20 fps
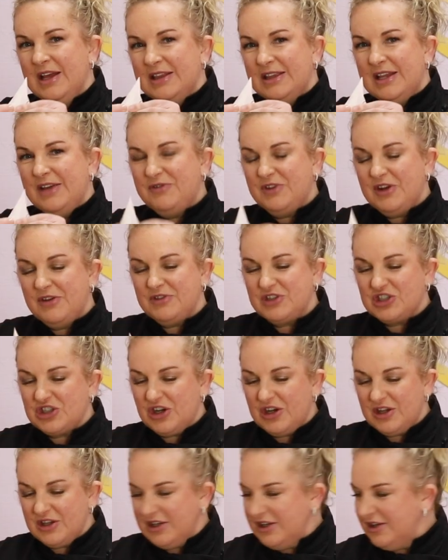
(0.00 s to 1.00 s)
Leftover
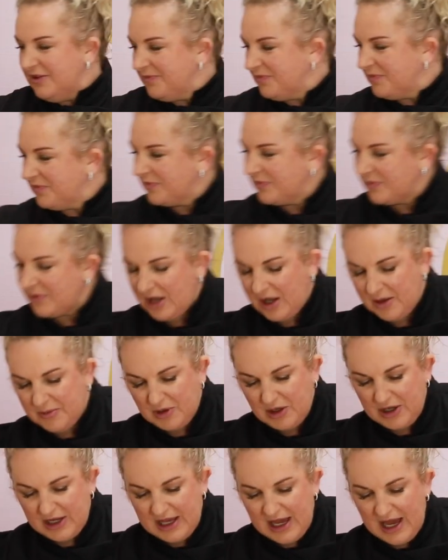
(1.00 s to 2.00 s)
chocolate, I'm
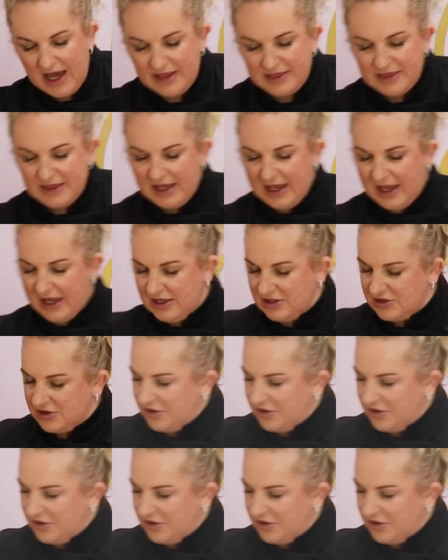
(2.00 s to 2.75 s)
going to cut the end